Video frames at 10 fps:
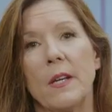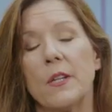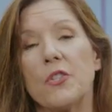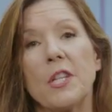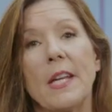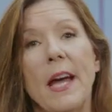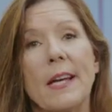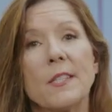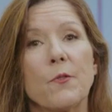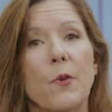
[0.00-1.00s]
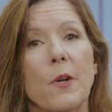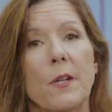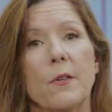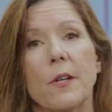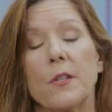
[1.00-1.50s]
She asked for it,
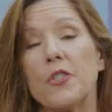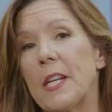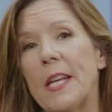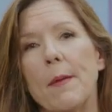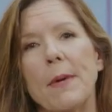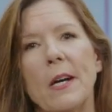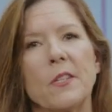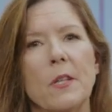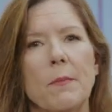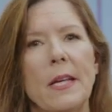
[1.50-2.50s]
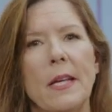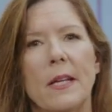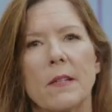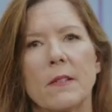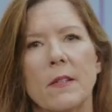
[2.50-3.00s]
or she came on to
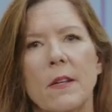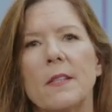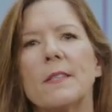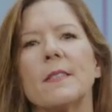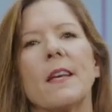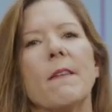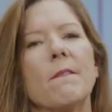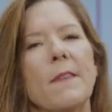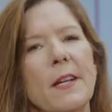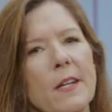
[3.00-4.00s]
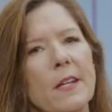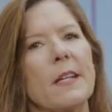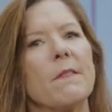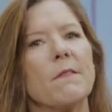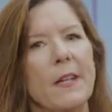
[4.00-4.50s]
me. This is a
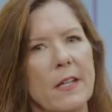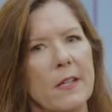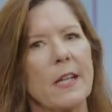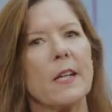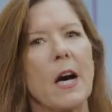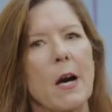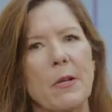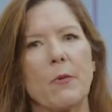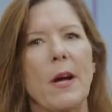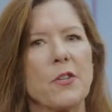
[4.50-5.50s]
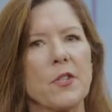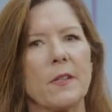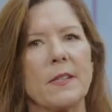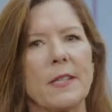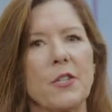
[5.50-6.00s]
very, very common
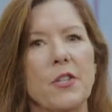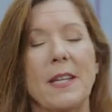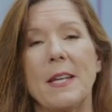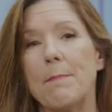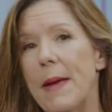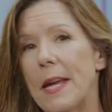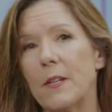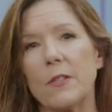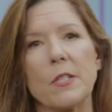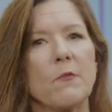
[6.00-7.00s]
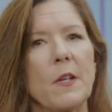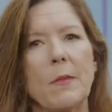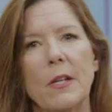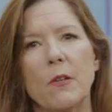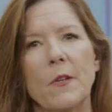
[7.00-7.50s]
rationalization in male to
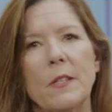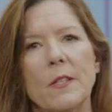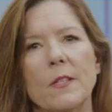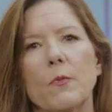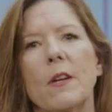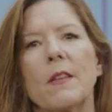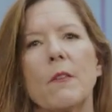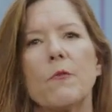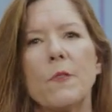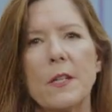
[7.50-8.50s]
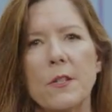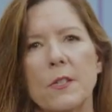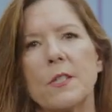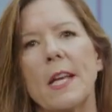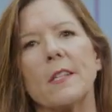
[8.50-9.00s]
female offenses where the offender
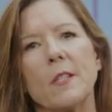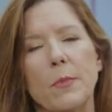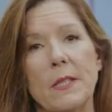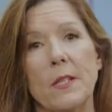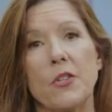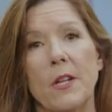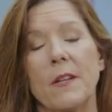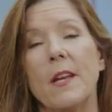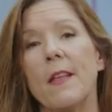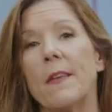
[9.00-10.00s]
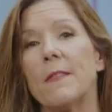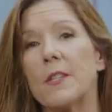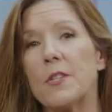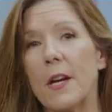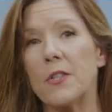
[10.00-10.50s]
takes the position
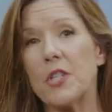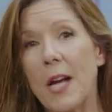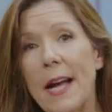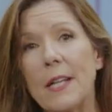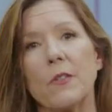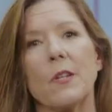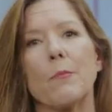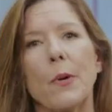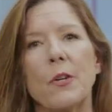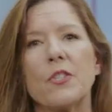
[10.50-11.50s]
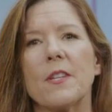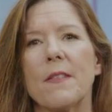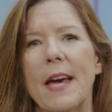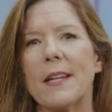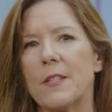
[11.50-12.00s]
that a child approached
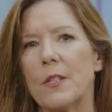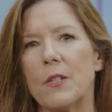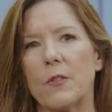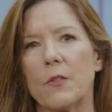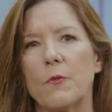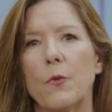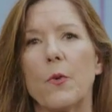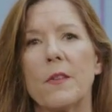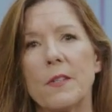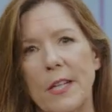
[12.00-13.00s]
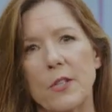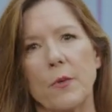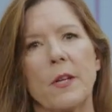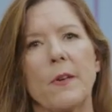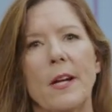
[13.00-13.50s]
that adult for the sexual
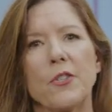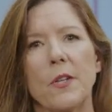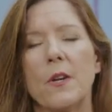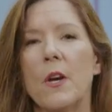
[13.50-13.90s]
interaction